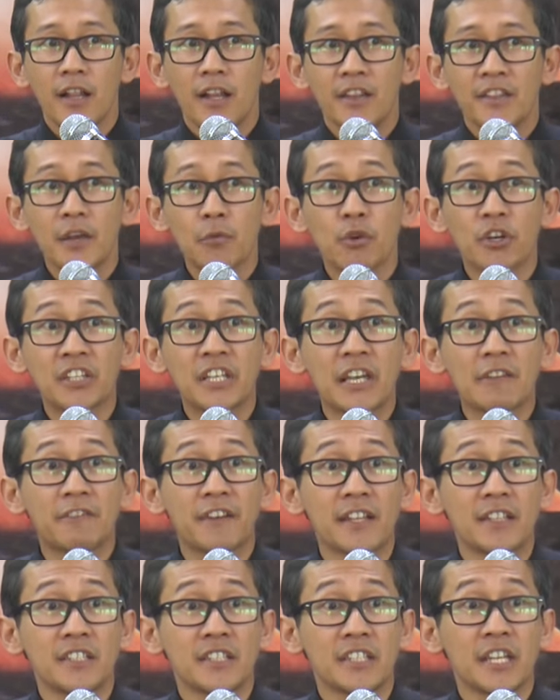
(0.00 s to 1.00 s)
they were
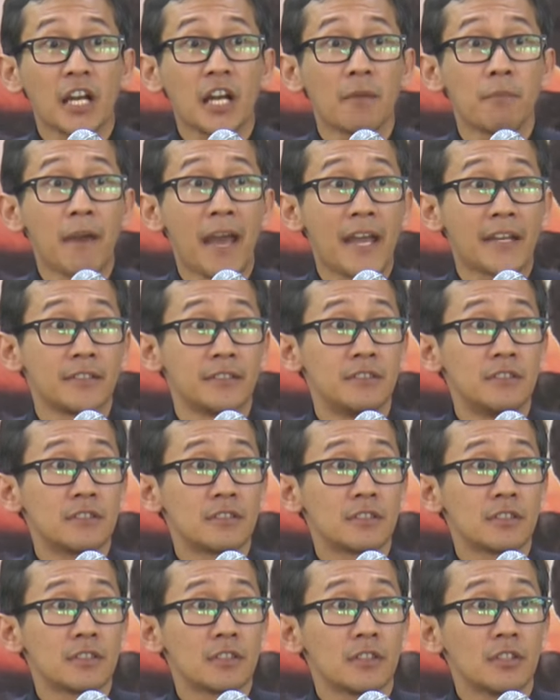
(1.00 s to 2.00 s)
given the command
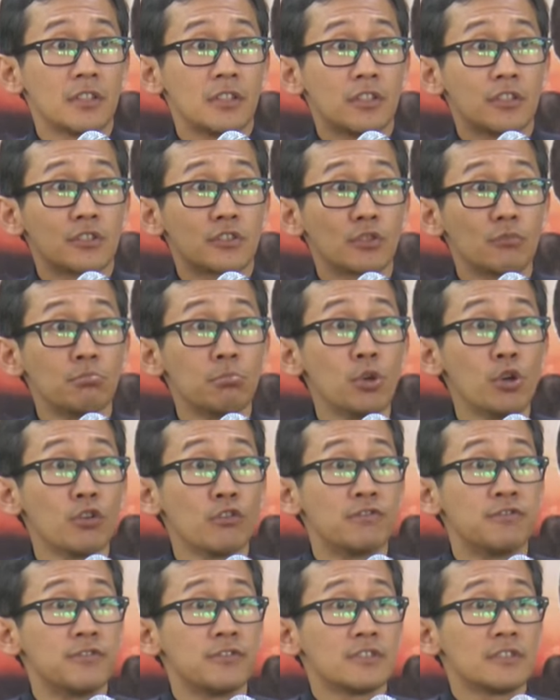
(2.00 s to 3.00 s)
to
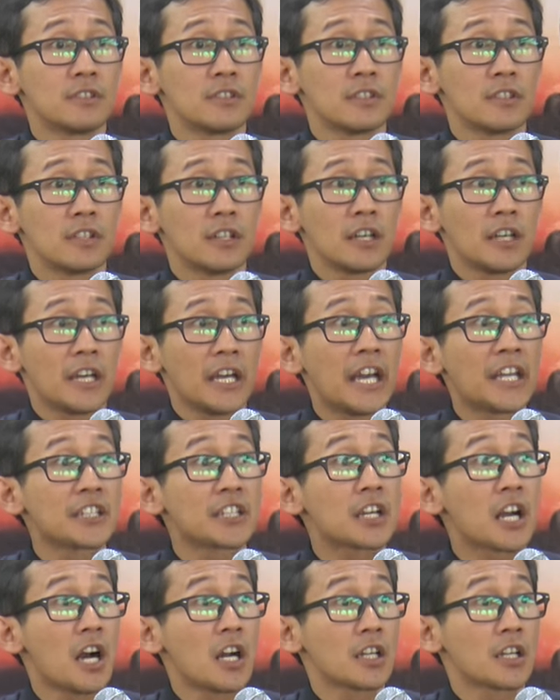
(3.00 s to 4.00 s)
move
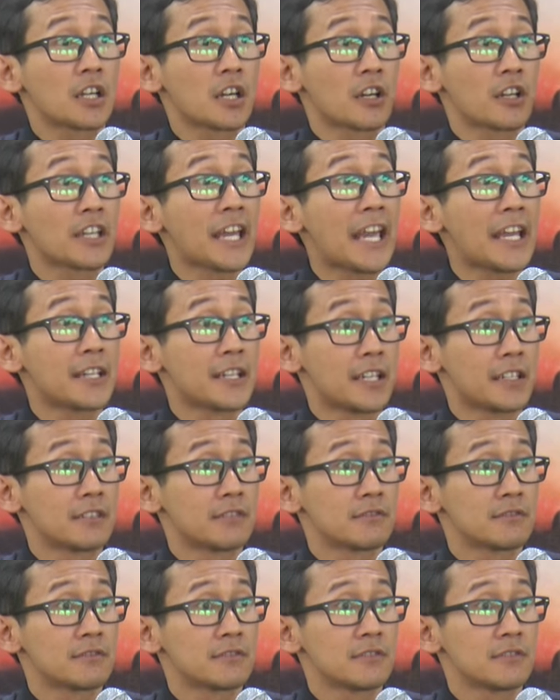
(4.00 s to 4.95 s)
and conquer Canaan.